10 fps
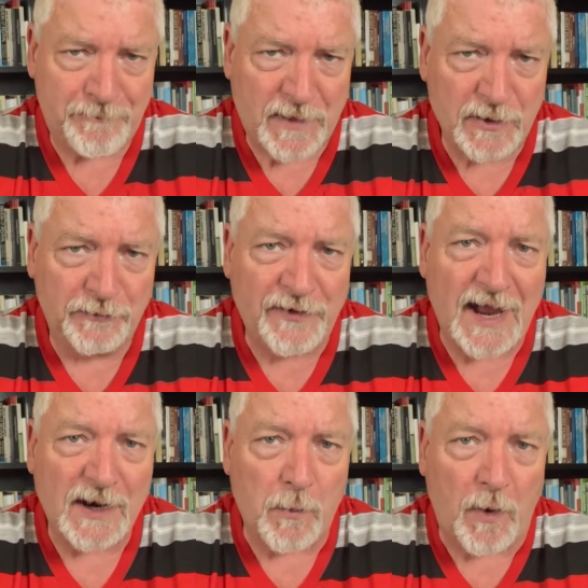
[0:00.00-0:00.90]

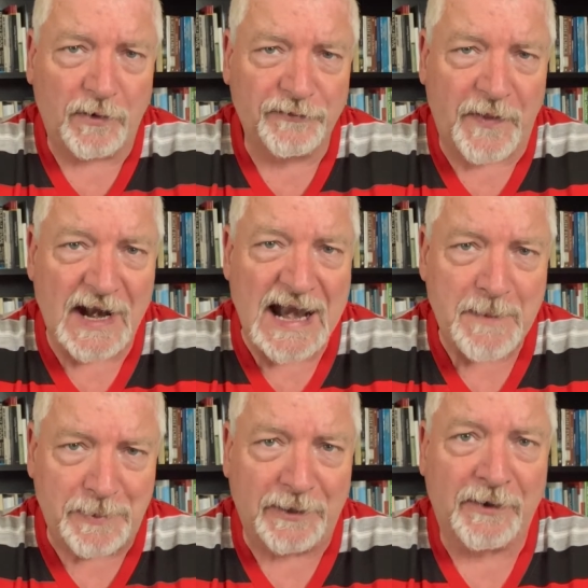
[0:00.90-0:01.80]
Uzziah was the
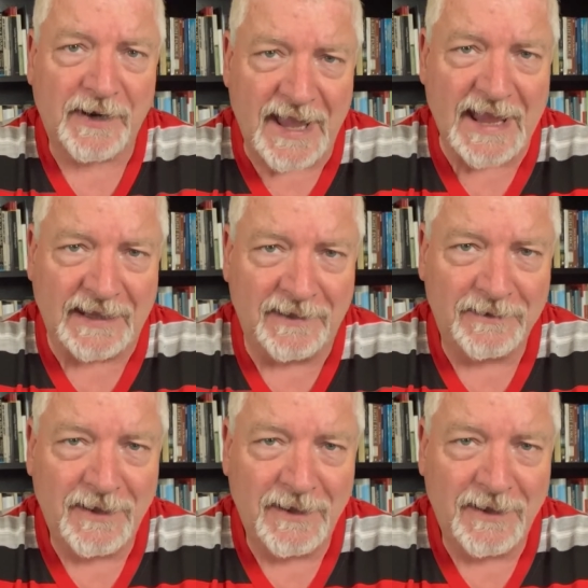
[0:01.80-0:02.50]
leper king.